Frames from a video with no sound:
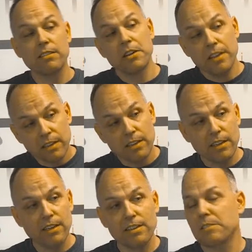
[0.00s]
And
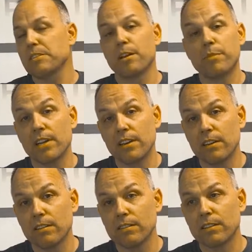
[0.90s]
it's not a big
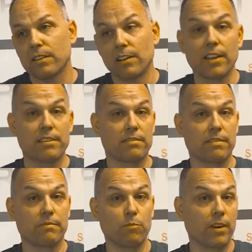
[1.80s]
deal unless
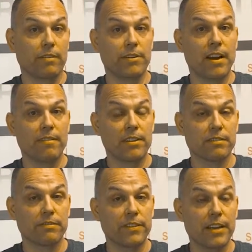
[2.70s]
whatever you have
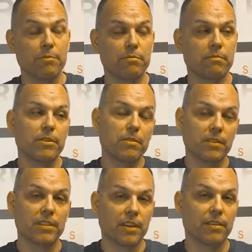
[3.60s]
doesn't fit.
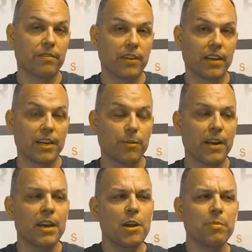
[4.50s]
Usually it's going to fit anyway.